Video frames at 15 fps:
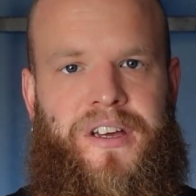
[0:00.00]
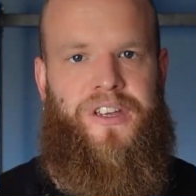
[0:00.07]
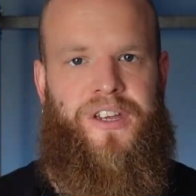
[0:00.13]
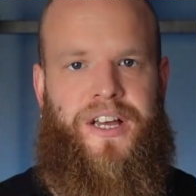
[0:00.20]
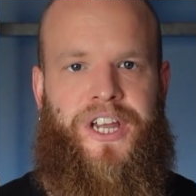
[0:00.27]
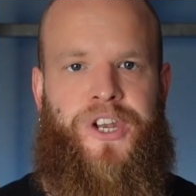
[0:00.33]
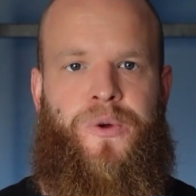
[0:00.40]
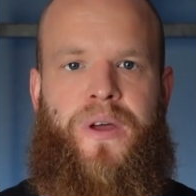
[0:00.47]

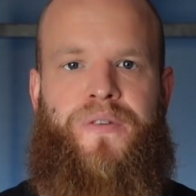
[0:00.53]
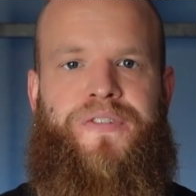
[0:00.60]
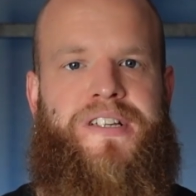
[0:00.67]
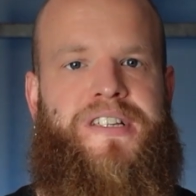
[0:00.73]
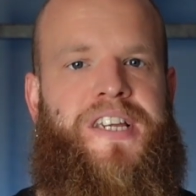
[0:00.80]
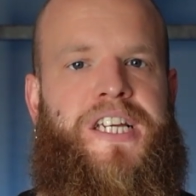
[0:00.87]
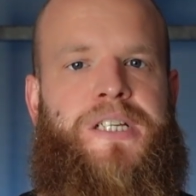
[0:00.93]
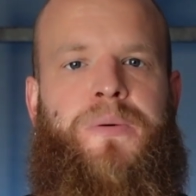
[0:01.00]
You can do it for
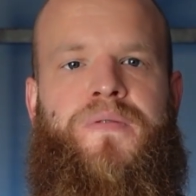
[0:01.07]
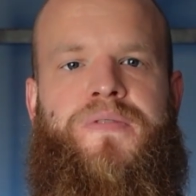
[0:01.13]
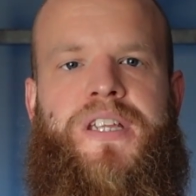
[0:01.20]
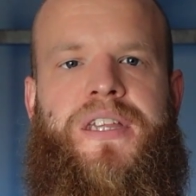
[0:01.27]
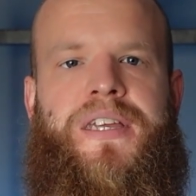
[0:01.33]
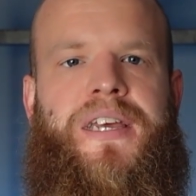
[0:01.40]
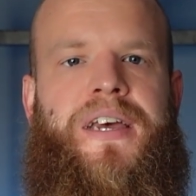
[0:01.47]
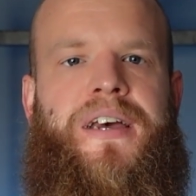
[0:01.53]
6 months
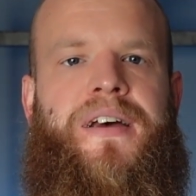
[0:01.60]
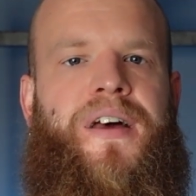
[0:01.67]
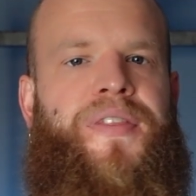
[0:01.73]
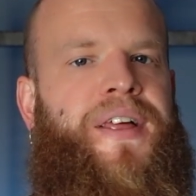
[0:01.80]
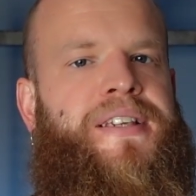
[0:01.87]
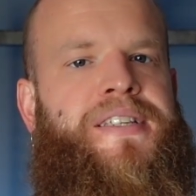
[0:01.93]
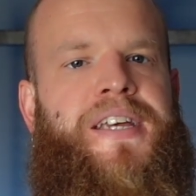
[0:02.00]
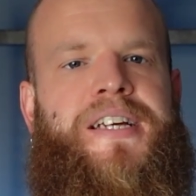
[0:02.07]
of the year and
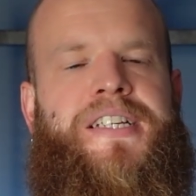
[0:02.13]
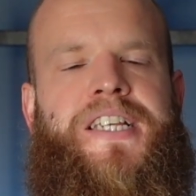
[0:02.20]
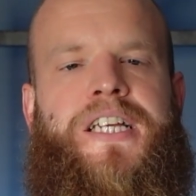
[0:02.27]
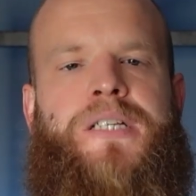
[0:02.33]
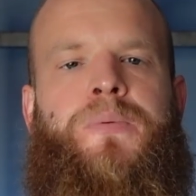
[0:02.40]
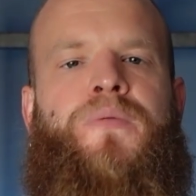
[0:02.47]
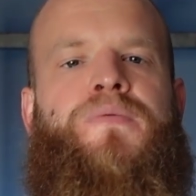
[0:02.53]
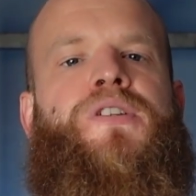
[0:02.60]
then take
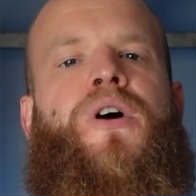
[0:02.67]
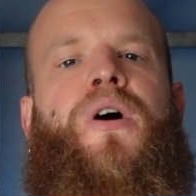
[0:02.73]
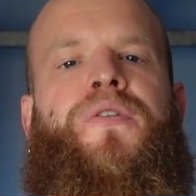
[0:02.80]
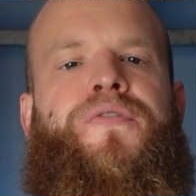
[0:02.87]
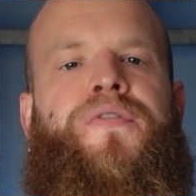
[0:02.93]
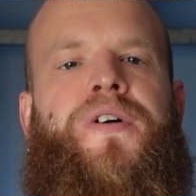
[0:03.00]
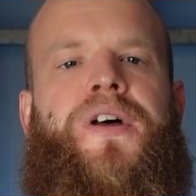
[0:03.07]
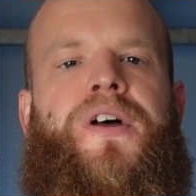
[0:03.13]
6 months
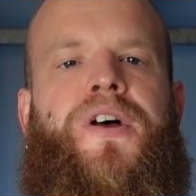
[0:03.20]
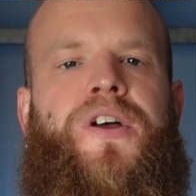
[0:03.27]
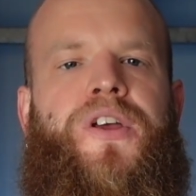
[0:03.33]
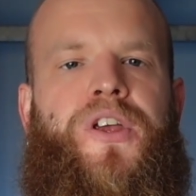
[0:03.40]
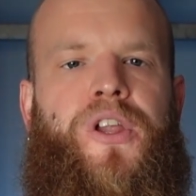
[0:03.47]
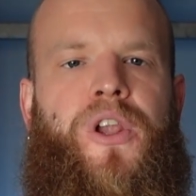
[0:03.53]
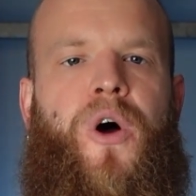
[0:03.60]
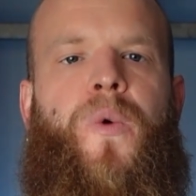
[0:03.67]
off.
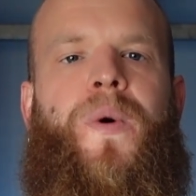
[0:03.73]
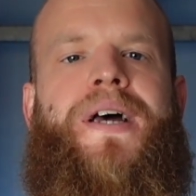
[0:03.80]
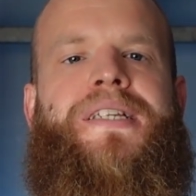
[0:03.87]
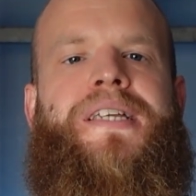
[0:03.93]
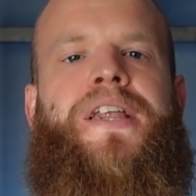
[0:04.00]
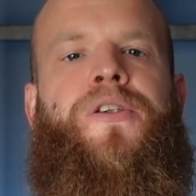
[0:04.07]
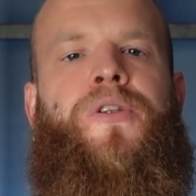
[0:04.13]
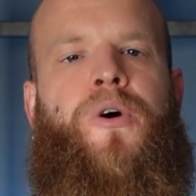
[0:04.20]
You'll
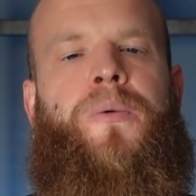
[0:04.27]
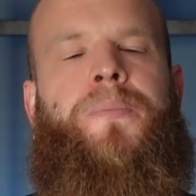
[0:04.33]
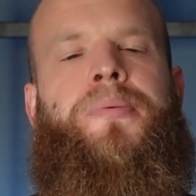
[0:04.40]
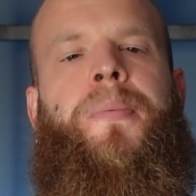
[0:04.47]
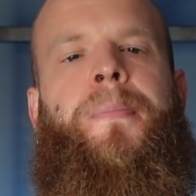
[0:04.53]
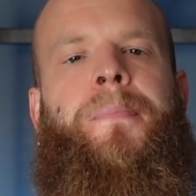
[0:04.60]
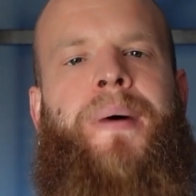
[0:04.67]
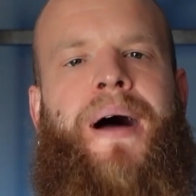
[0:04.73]
always end up
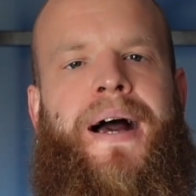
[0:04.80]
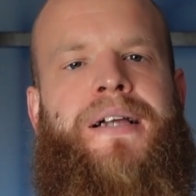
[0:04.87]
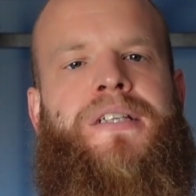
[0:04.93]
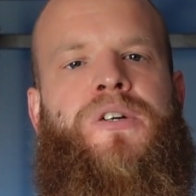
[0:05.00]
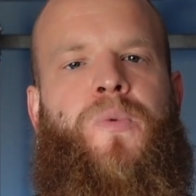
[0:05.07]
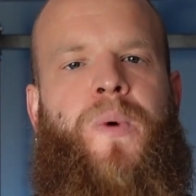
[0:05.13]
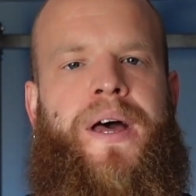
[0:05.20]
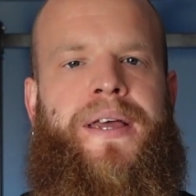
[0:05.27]
back
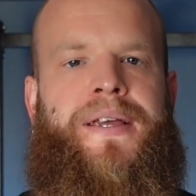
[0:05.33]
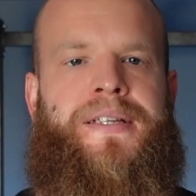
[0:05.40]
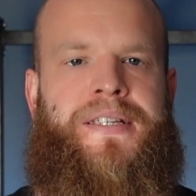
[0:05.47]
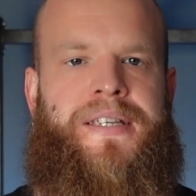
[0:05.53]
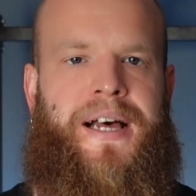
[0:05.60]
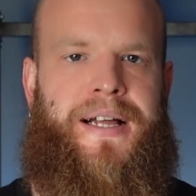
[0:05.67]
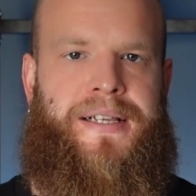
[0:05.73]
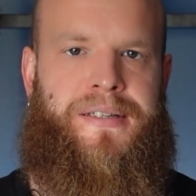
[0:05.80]
to where you
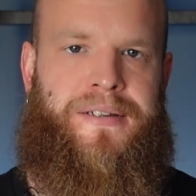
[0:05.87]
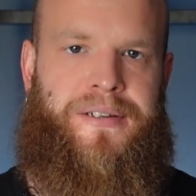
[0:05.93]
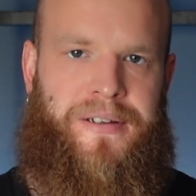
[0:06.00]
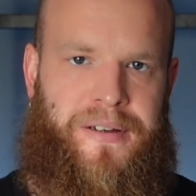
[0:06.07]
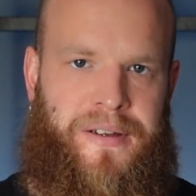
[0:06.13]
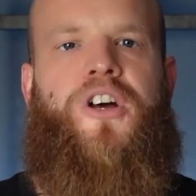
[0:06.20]
started.